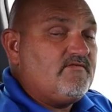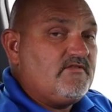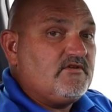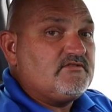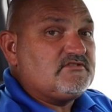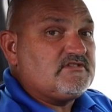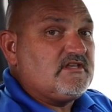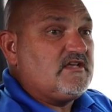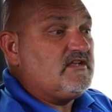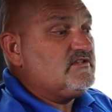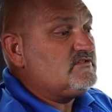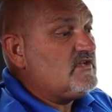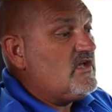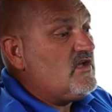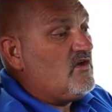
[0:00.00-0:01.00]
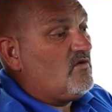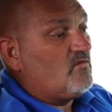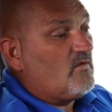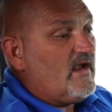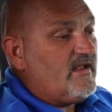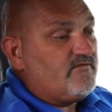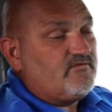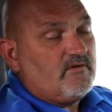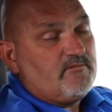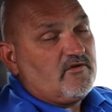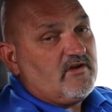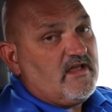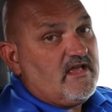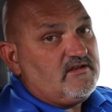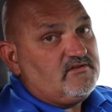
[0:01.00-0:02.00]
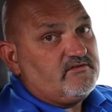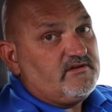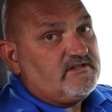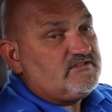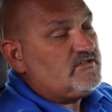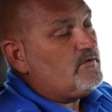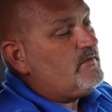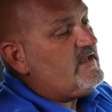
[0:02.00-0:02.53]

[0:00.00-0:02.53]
of those things right from your head unit. So